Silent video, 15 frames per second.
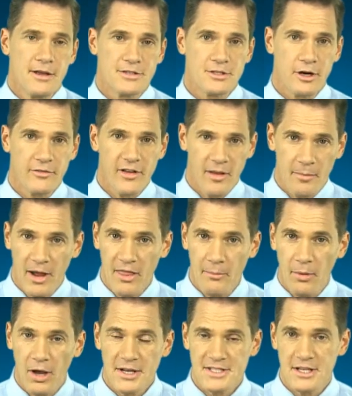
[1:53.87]
A survey by the
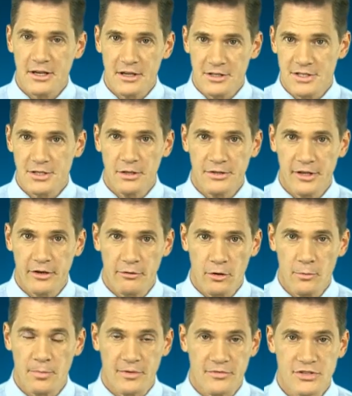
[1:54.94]
Boston Consulting
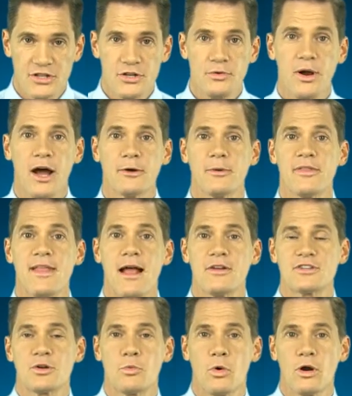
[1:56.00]
Group of two hundred
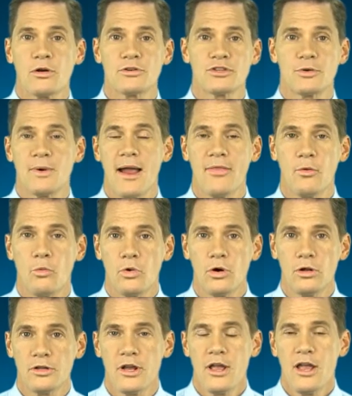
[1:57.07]
thousand workers around the
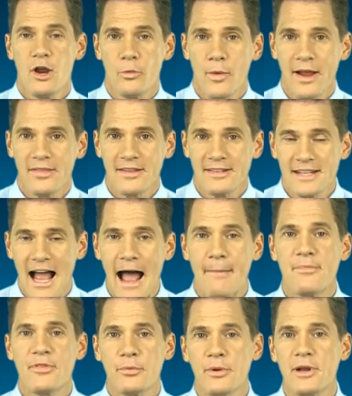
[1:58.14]
world ranked the
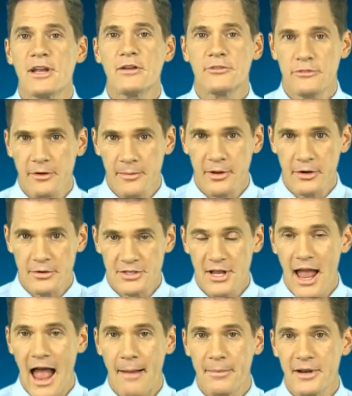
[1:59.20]
top three contributors
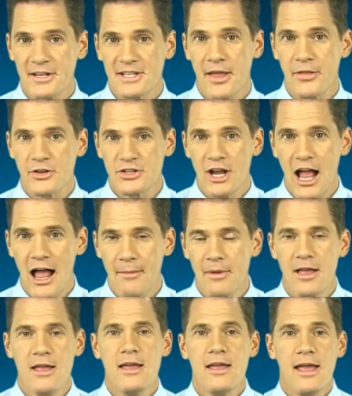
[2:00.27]
to happiness on the job
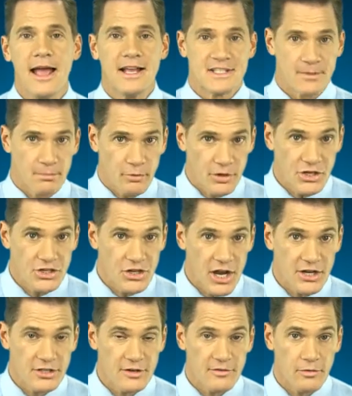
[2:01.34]
as
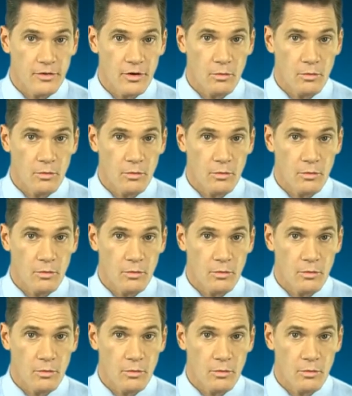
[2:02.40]
appreciation for